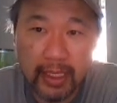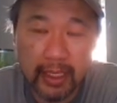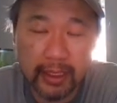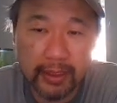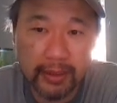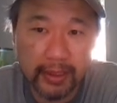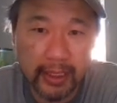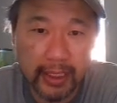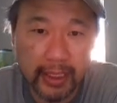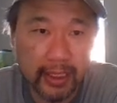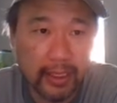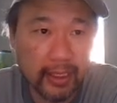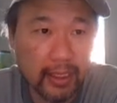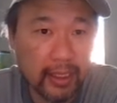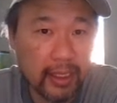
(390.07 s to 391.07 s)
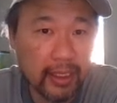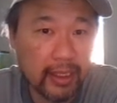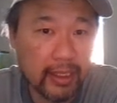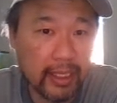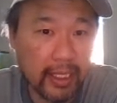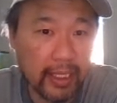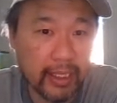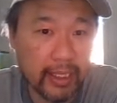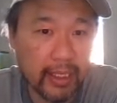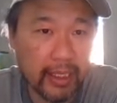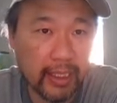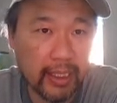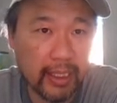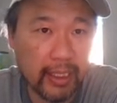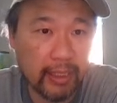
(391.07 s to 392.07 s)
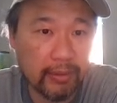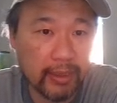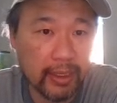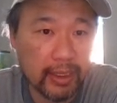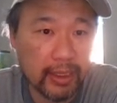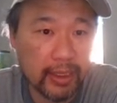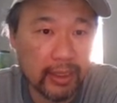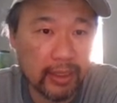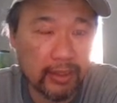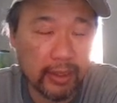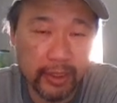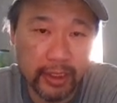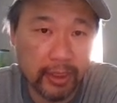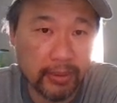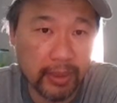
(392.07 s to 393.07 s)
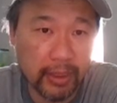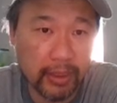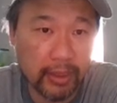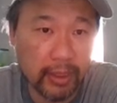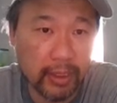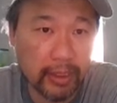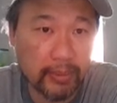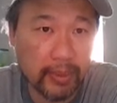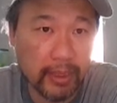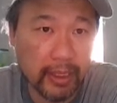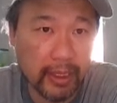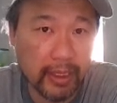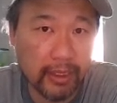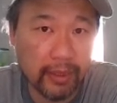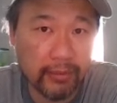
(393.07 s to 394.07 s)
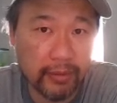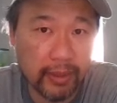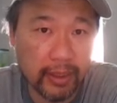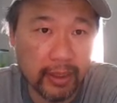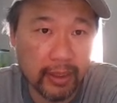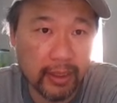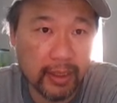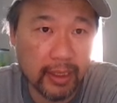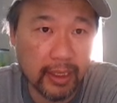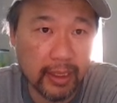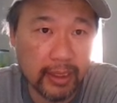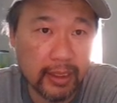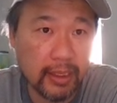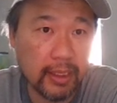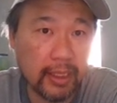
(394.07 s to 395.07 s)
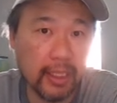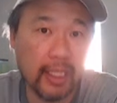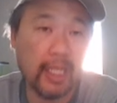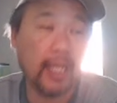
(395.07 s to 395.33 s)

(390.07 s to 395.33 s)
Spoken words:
agree that he was or she was going to be good for us.